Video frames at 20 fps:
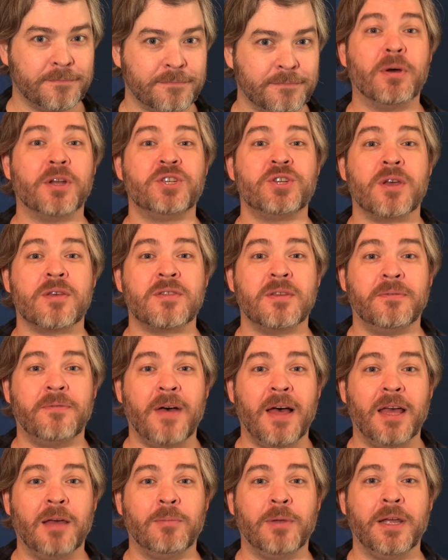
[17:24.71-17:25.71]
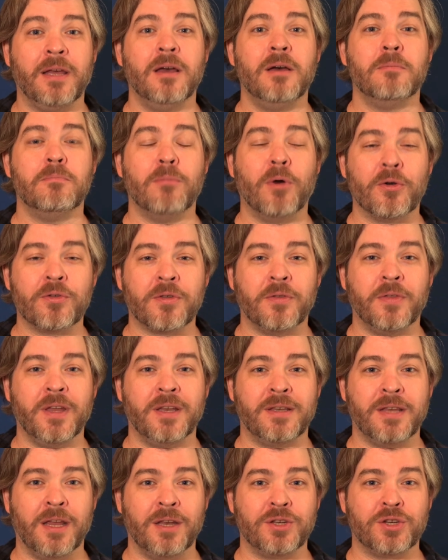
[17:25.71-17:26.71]
But justifiably, most of the
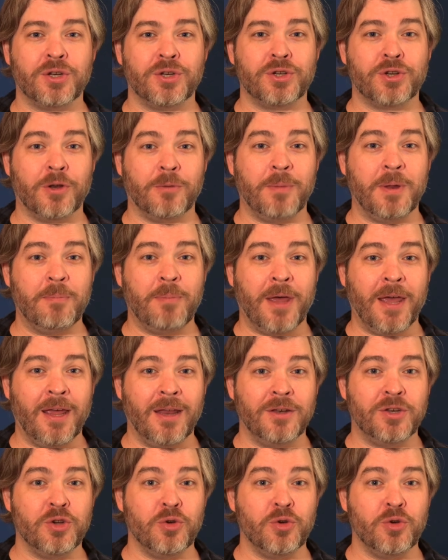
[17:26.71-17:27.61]
attention should be paid